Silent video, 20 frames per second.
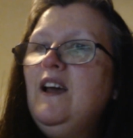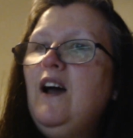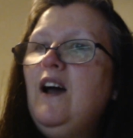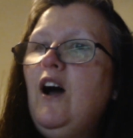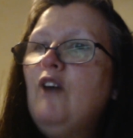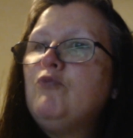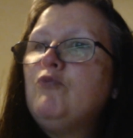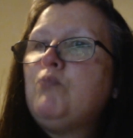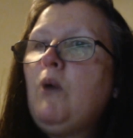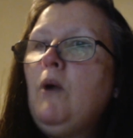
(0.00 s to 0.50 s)

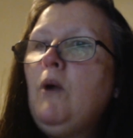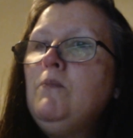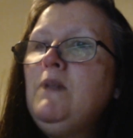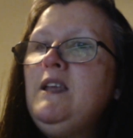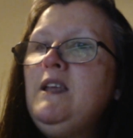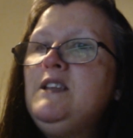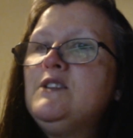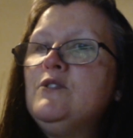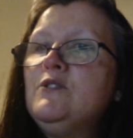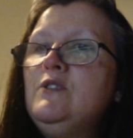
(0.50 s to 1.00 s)
I've
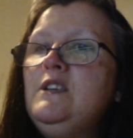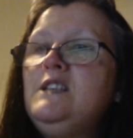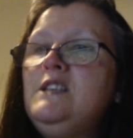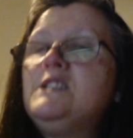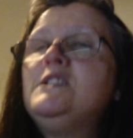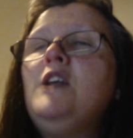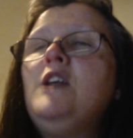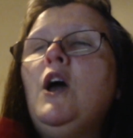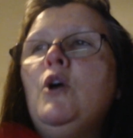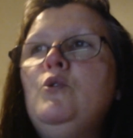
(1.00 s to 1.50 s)
probably done his
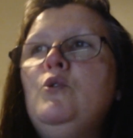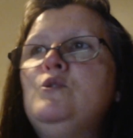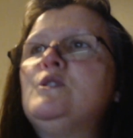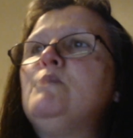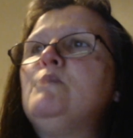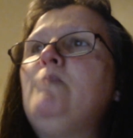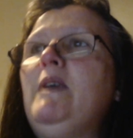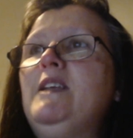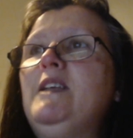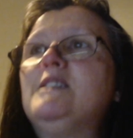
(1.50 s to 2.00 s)
nose a
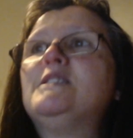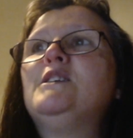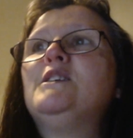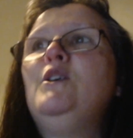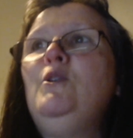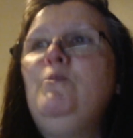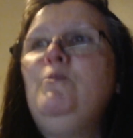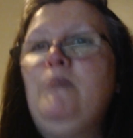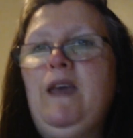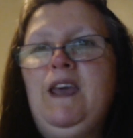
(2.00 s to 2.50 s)
bit
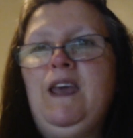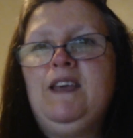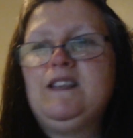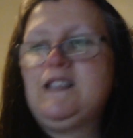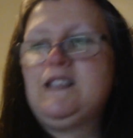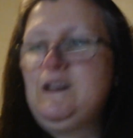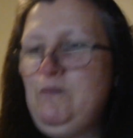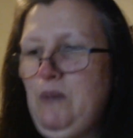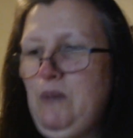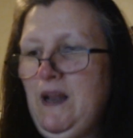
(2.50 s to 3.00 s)
too big,
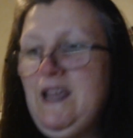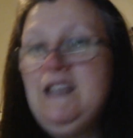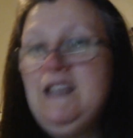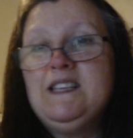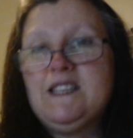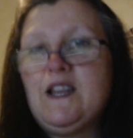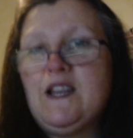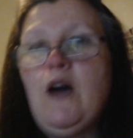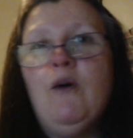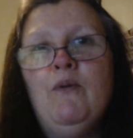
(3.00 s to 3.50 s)
so
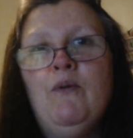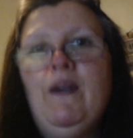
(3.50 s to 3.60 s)
please don't